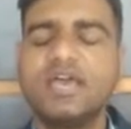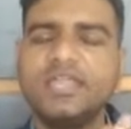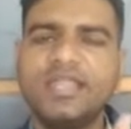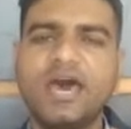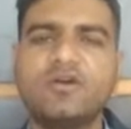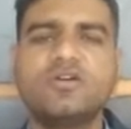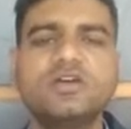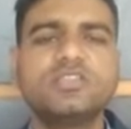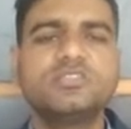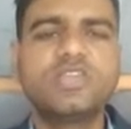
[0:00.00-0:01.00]
Now
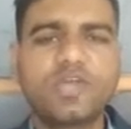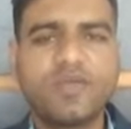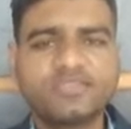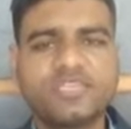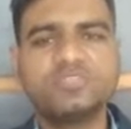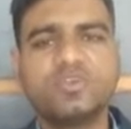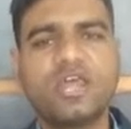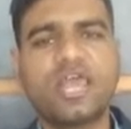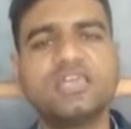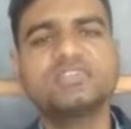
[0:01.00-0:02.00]
the question should
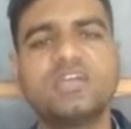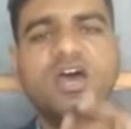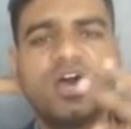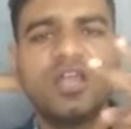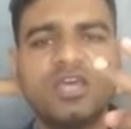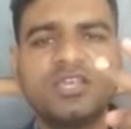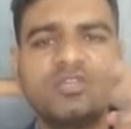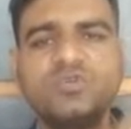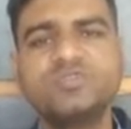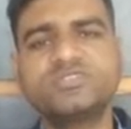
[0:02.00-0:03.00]
arise the another
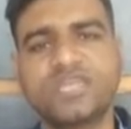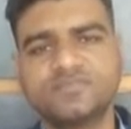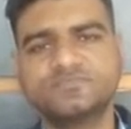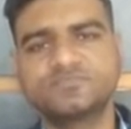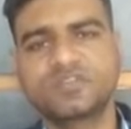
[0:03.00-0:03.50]
two sign.